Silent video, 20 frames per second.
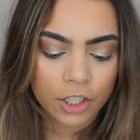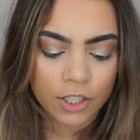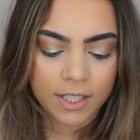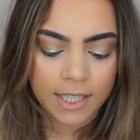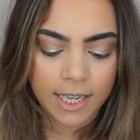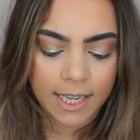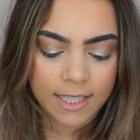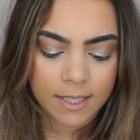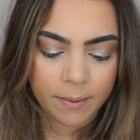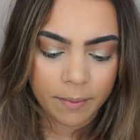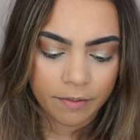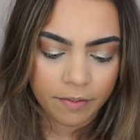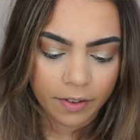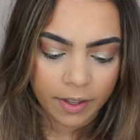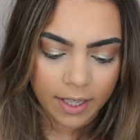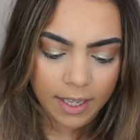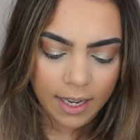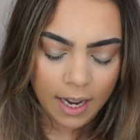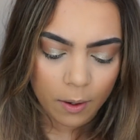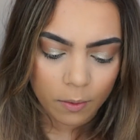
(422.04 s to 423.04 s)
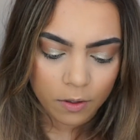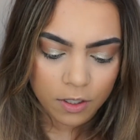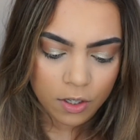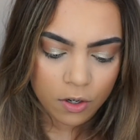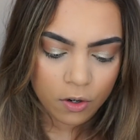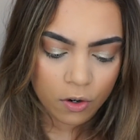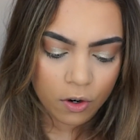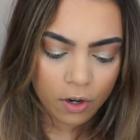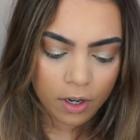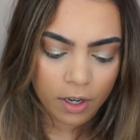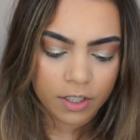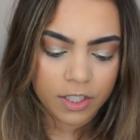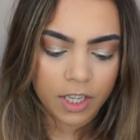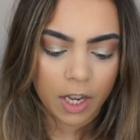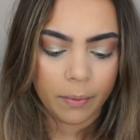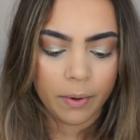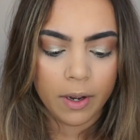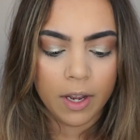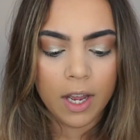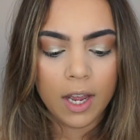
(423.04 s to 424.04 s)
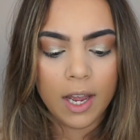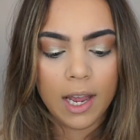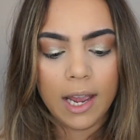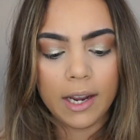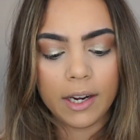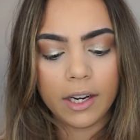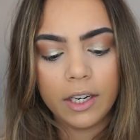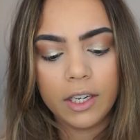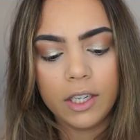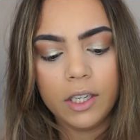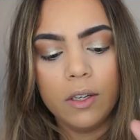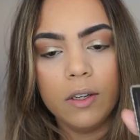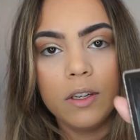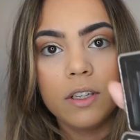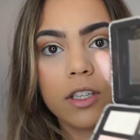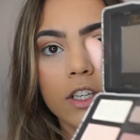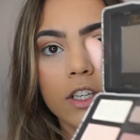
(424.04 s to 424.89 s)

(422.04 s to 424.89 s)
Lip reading: just take something for the outer corner. So I'm going to use